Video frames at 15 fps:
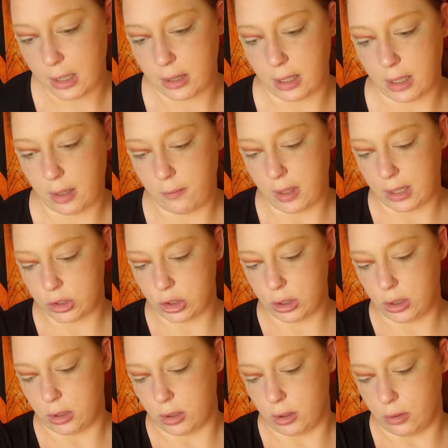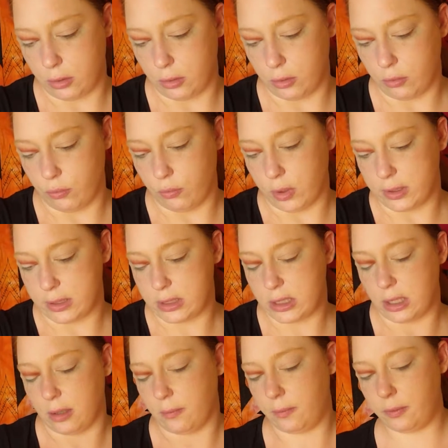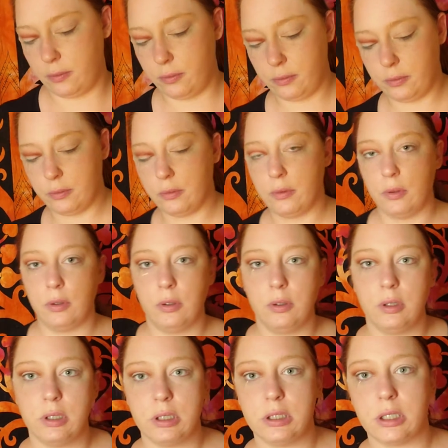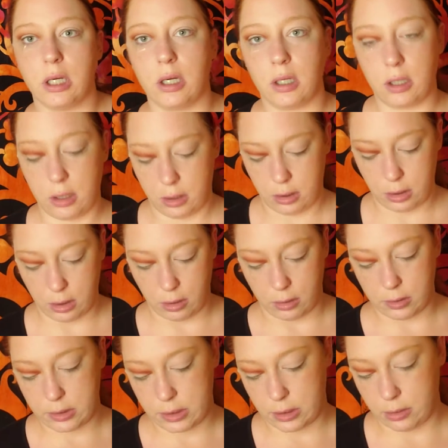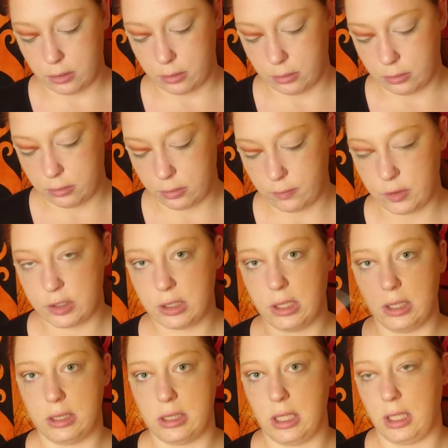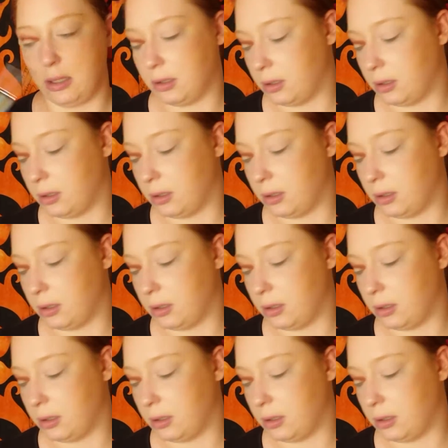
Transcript: think I'm actually going to go one step darker also. I'm just going to take